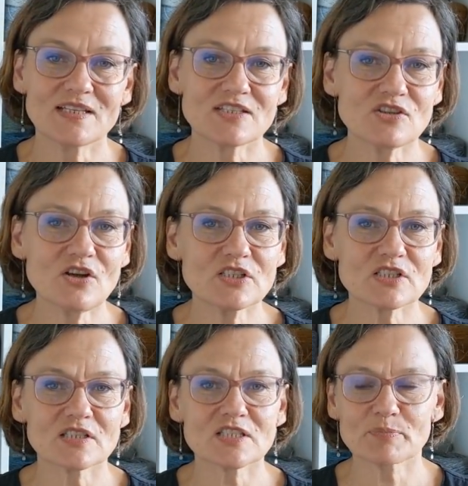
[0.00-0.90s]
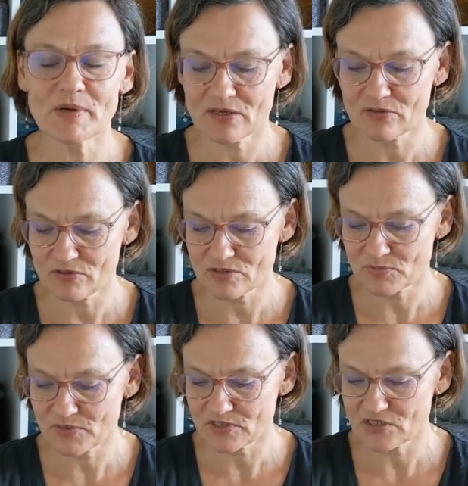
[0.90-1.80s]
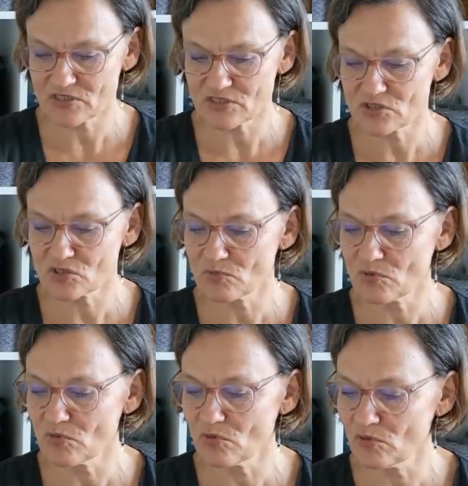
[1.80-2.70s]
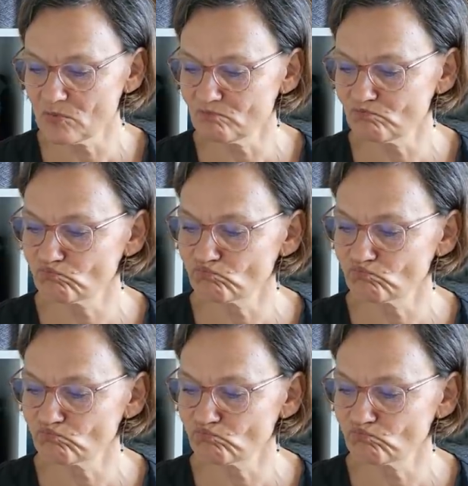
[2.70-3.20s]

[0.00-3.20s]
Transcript: it's not speckles, but just a small